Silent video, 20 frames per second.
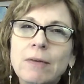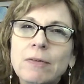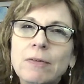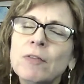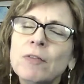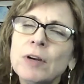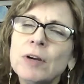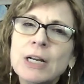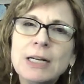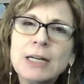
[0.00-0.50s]

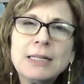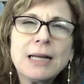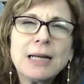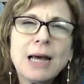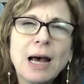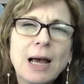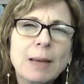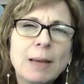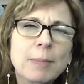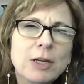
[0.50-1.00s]
Have you ever had a
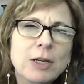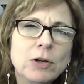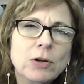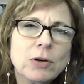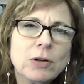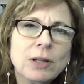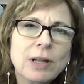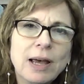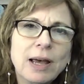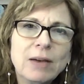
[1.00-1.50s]
time
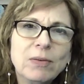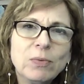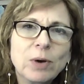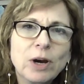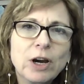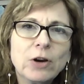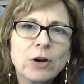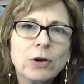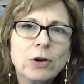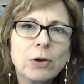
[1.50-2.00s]
in your life
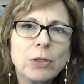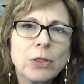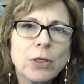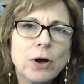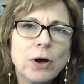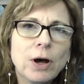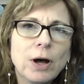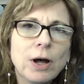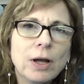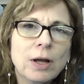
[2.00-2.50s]
where you
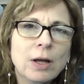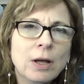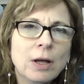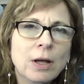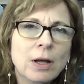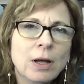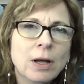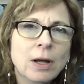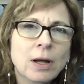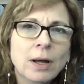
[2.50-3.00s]
thought,
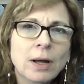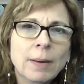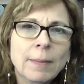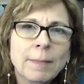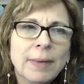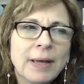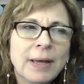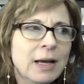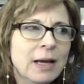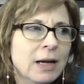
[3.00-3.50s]

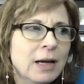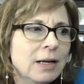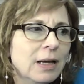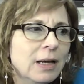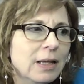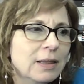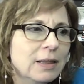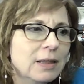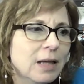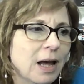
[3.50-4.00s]

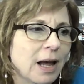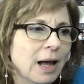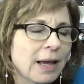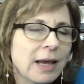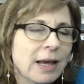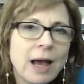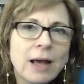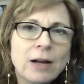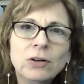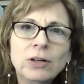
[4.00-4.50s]
man,
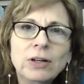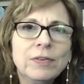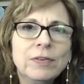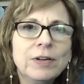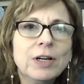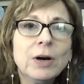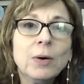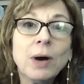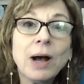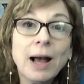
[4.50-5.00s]
I don't
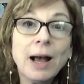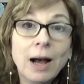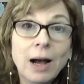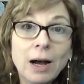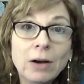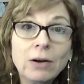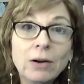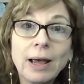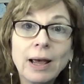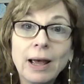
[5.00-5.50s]
even know
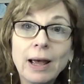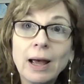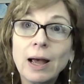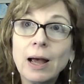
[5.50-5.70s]
how